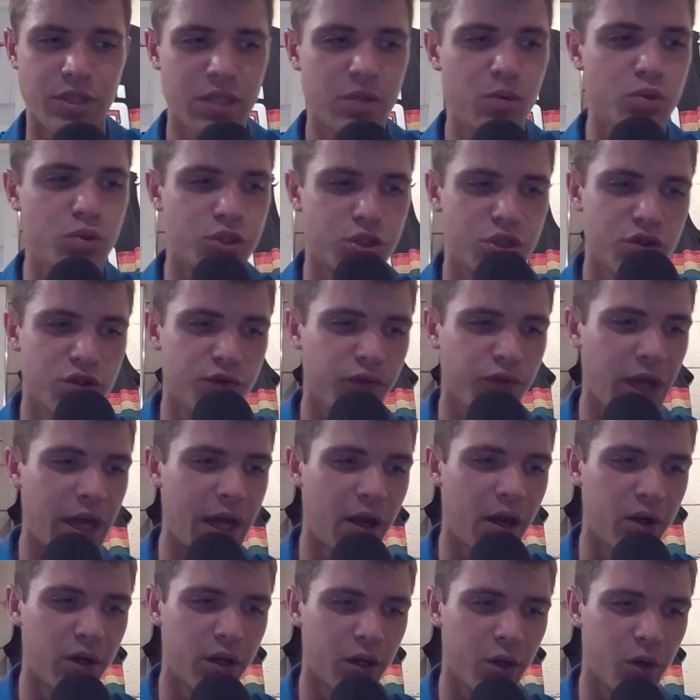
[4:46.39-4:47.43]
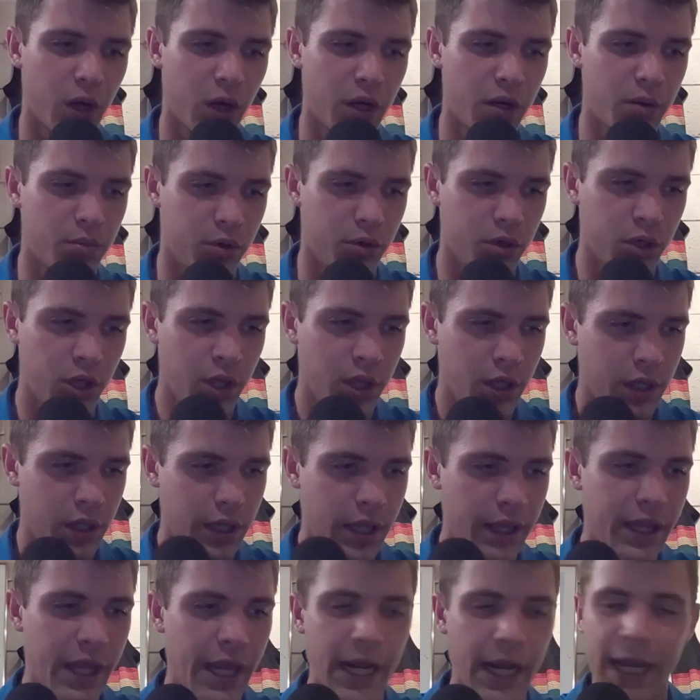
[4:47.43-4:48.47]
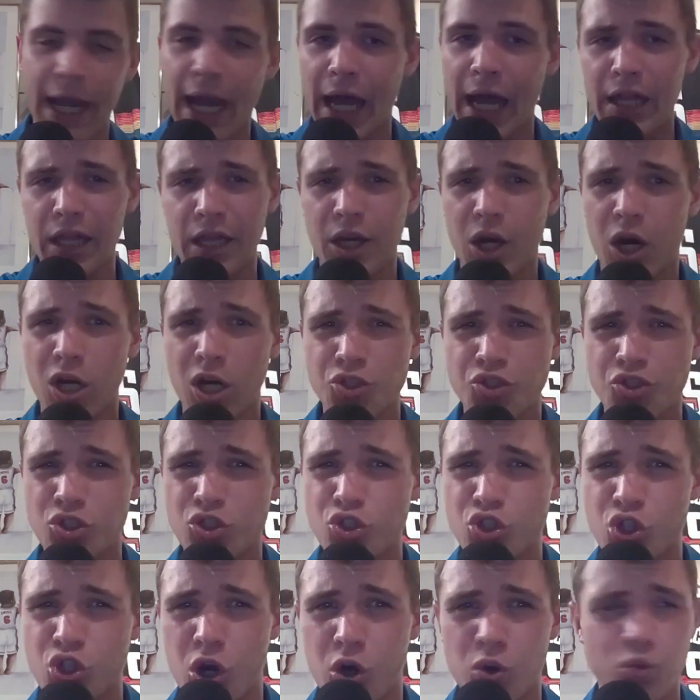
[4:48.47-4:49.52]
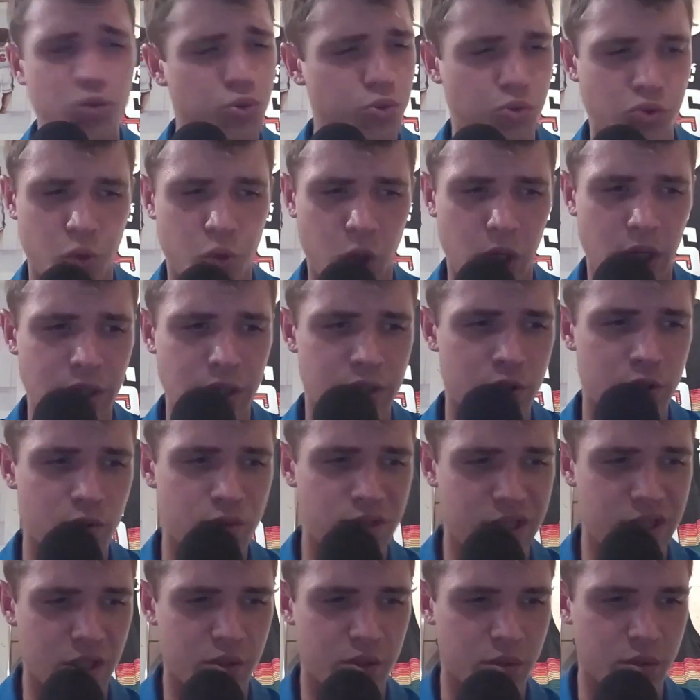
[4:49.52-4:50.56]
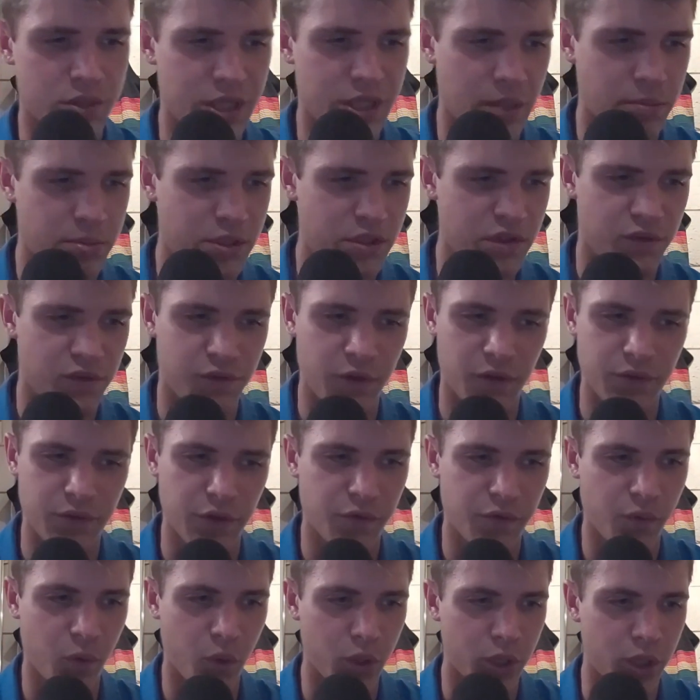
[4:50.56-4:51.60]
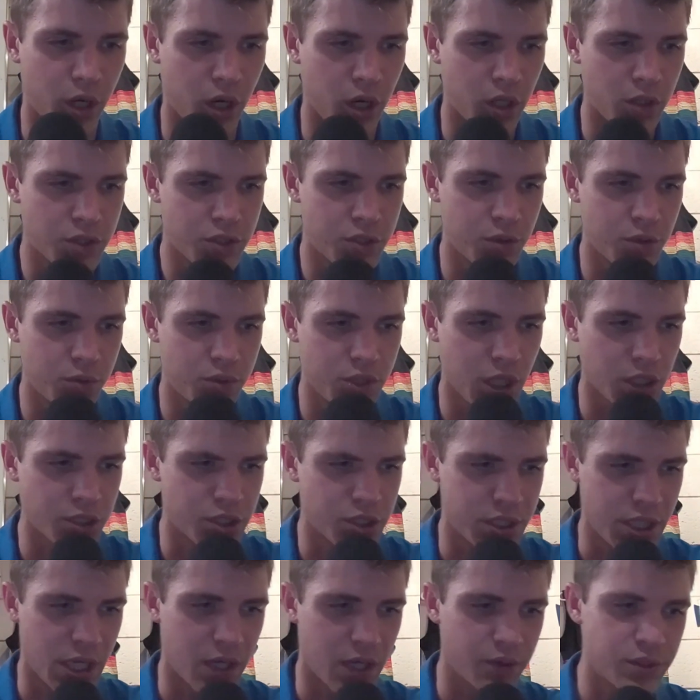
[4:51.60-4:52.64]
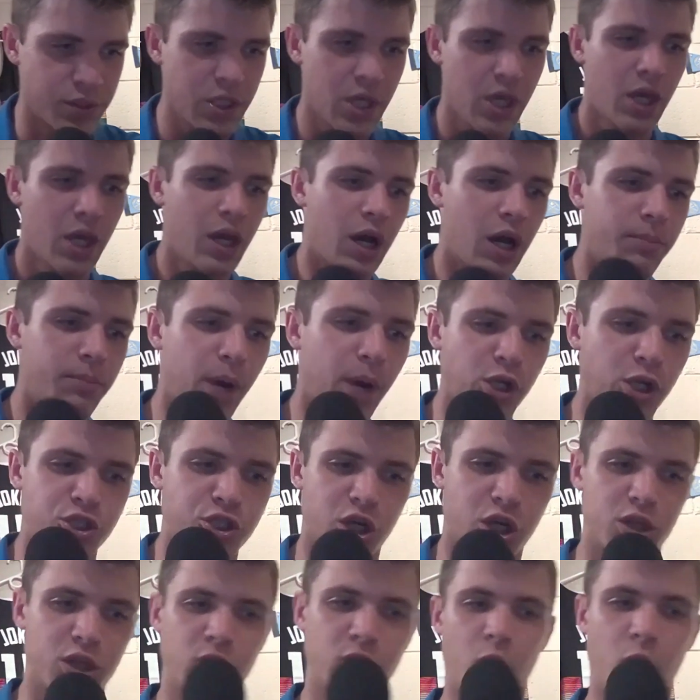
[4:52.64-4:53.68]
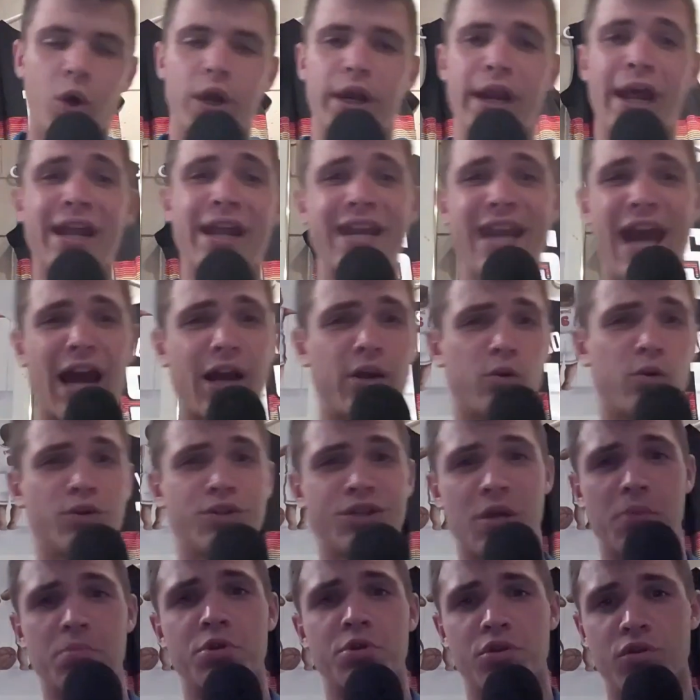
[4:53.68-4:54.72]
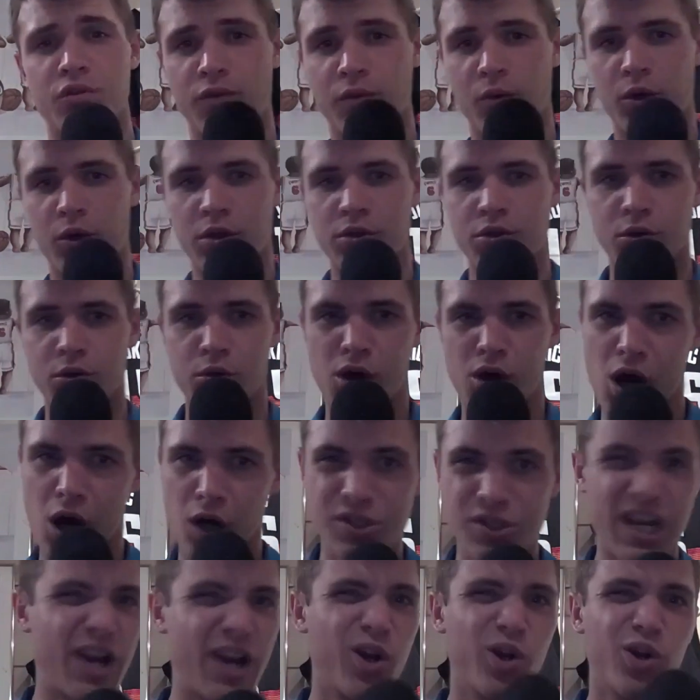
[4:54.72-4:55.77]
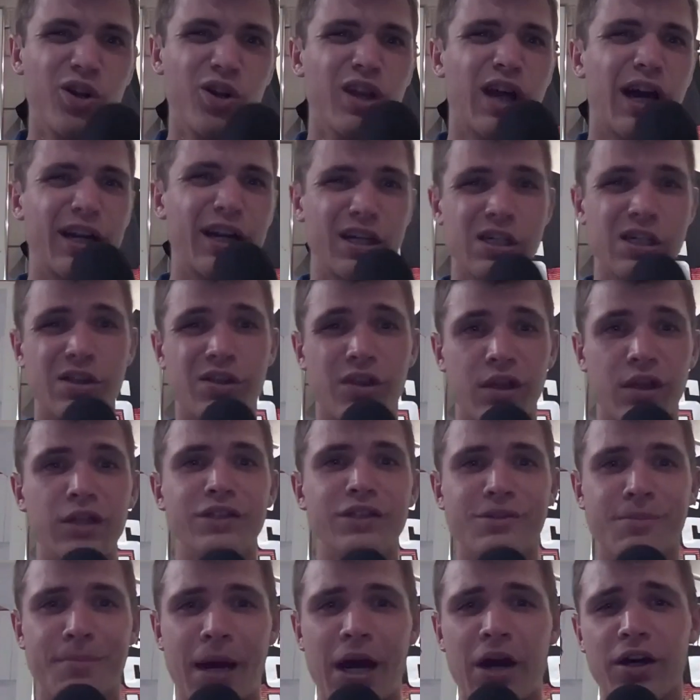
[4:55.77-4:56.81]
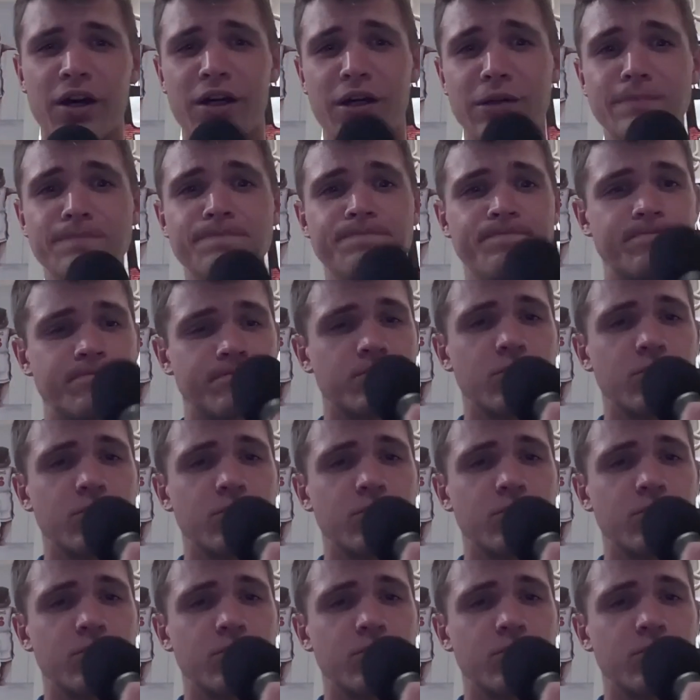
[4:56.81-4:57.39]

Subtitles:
He was just flat out incredible. And then a guy like Austin Jones was great too. 6 receptions, 54 yards, 2 touchdowns. Marshawn Lloyd had 9 receptions, 42 yards. I heard a lot of good things about him.